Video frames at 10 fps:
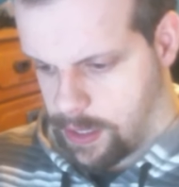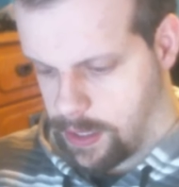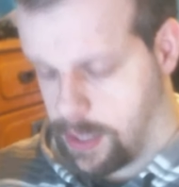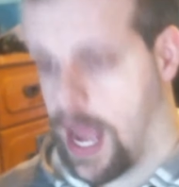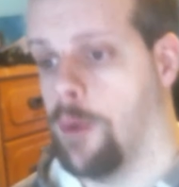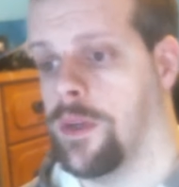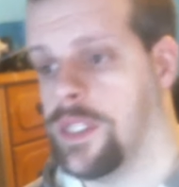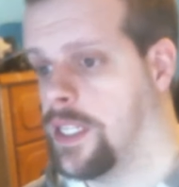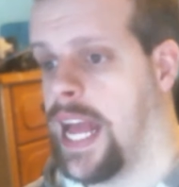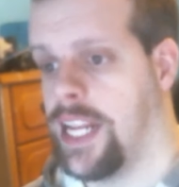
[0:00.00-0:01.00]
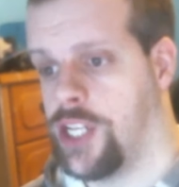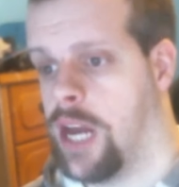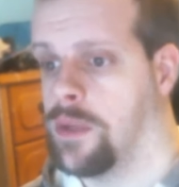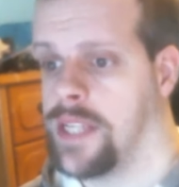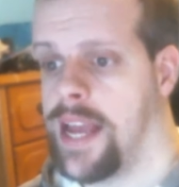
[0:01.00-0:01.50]
I was that channel
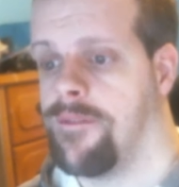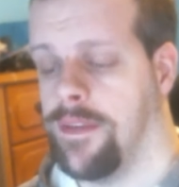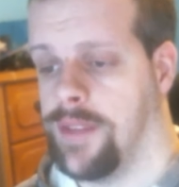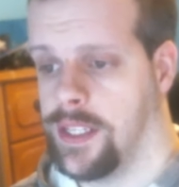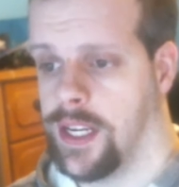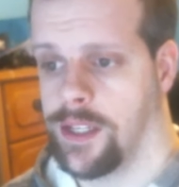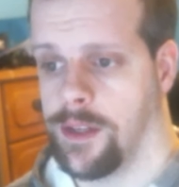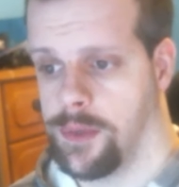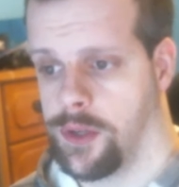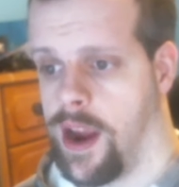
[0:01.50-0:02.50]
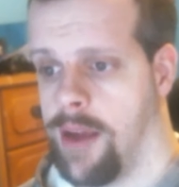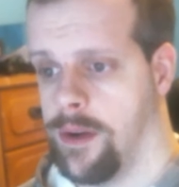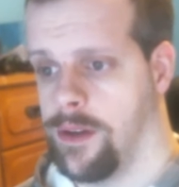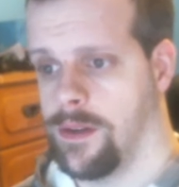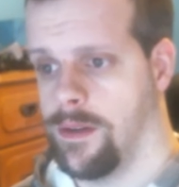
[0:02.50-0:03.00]
was at 56
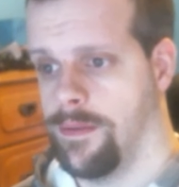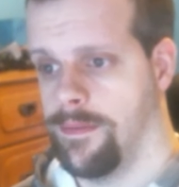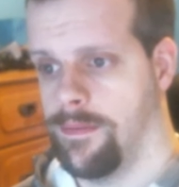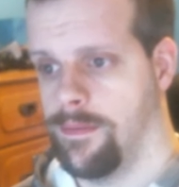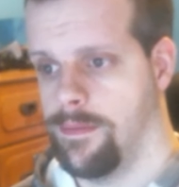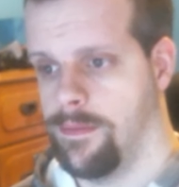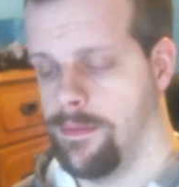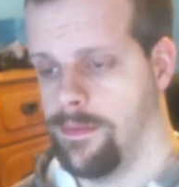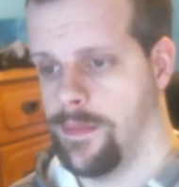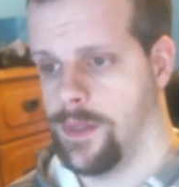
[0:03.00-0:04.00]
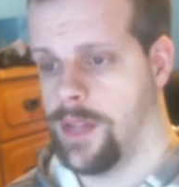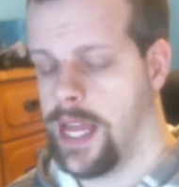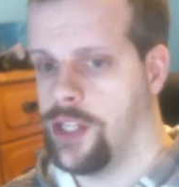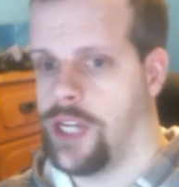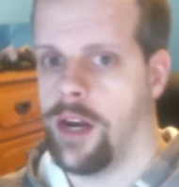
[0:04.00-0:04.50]
subscribers. So that
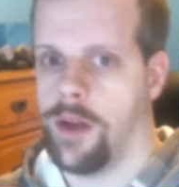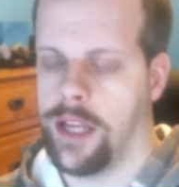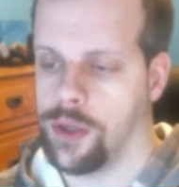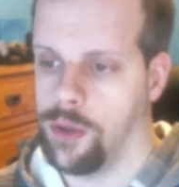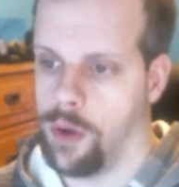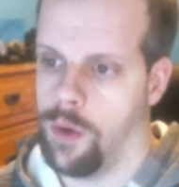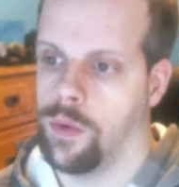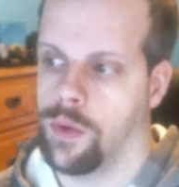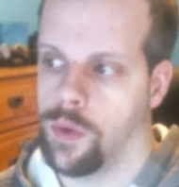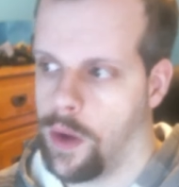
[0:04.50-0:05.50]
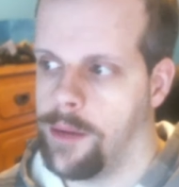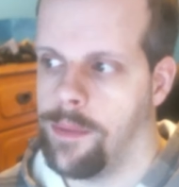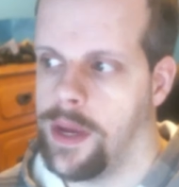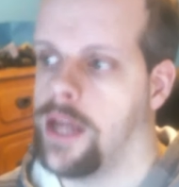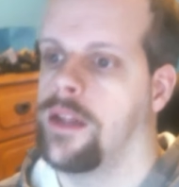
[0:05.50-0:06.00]
channel has grown quite a
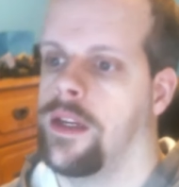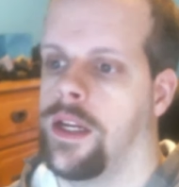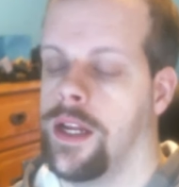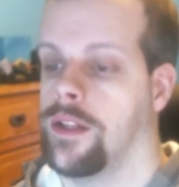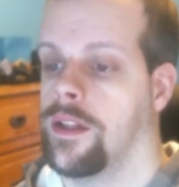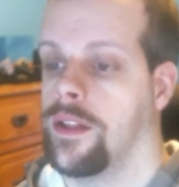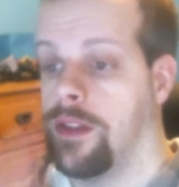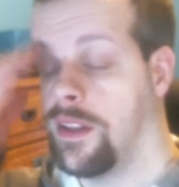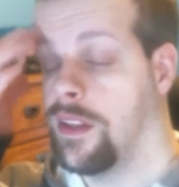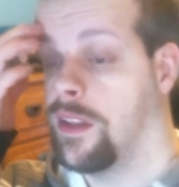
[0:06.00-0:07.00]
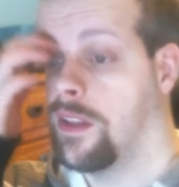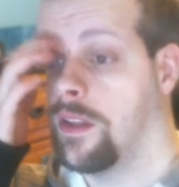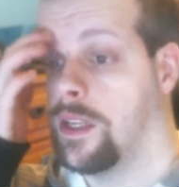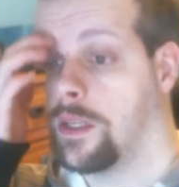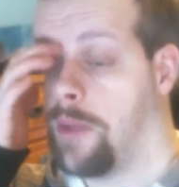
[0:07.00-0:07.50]
bit in
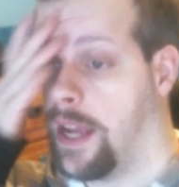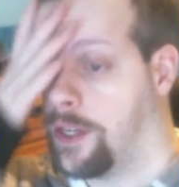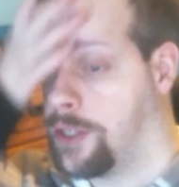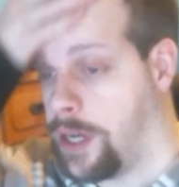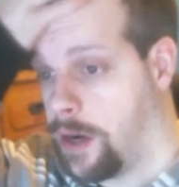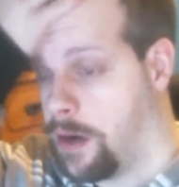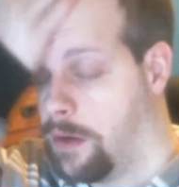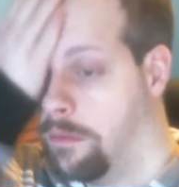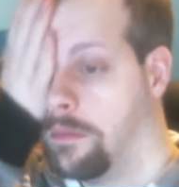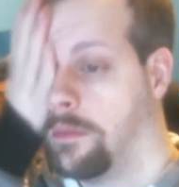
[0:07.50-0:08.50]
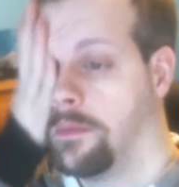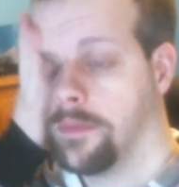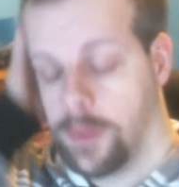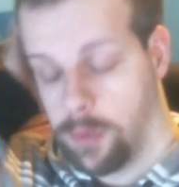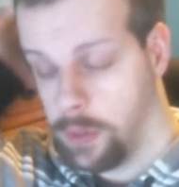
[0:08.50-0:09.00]
this past year,
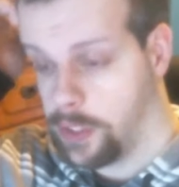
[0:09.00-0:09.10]
which I'm